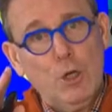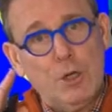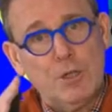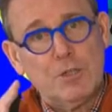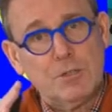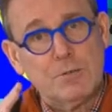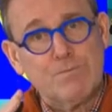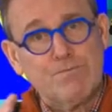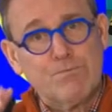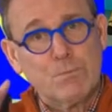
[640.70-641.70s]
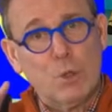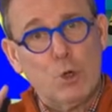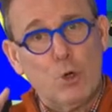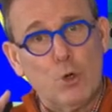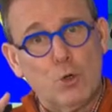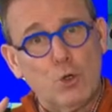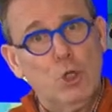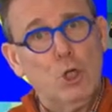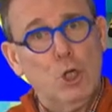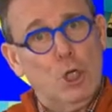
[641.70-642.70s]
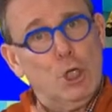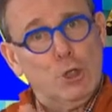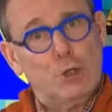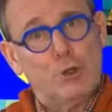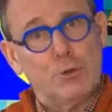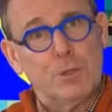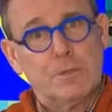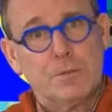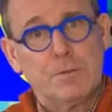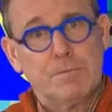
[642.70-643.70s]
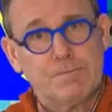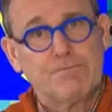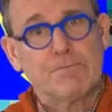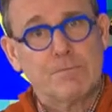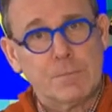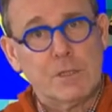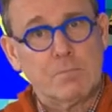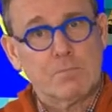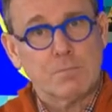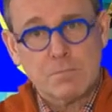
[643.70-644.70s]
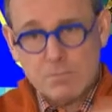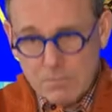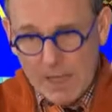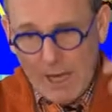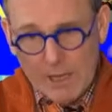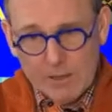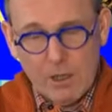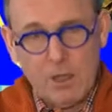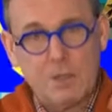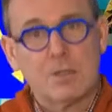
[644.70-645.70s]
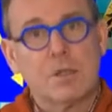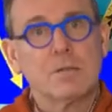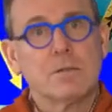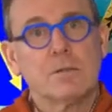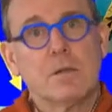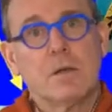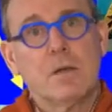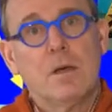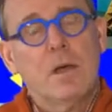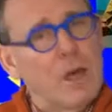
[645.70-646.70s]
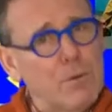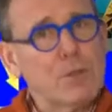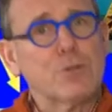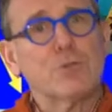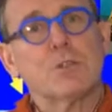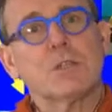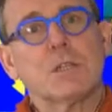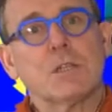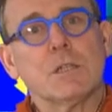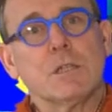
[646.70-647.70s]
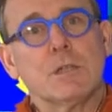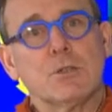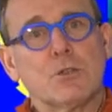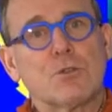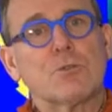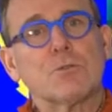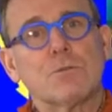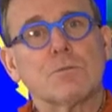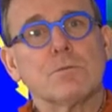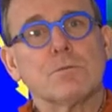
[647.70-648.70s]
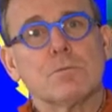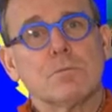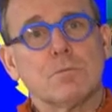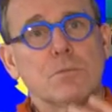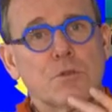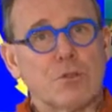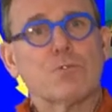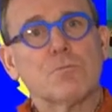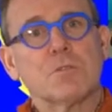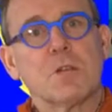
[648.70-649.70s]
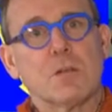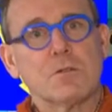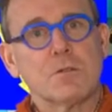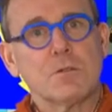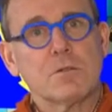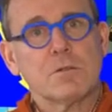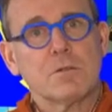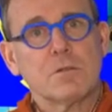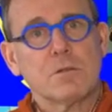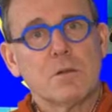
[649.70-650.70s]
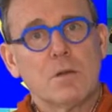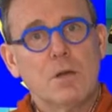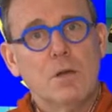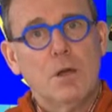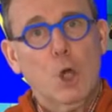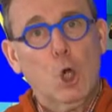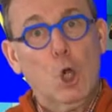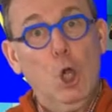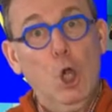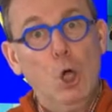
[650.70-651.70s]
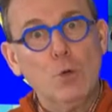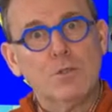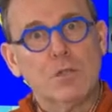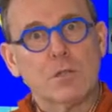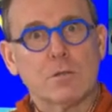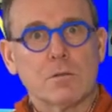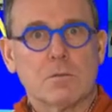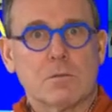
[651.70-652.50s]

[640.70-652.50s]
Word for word: listen, look, do it, yeah, analyze that. And what you see in certain circumstances, closing